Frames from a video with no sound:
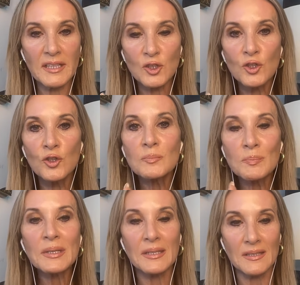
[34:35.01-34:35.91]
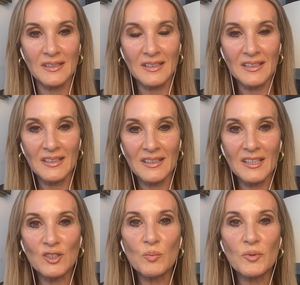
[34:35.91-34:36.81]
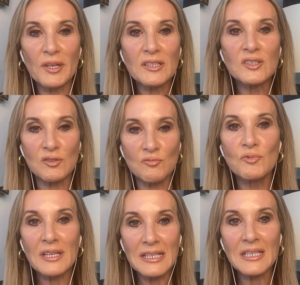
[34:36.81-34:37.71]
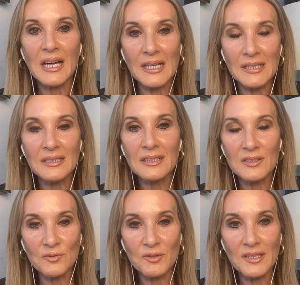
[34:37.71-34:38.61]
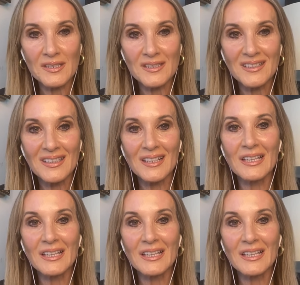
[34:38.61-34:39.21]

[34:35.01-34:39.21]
That could be that your brain's just really tired and needs a rest, mm.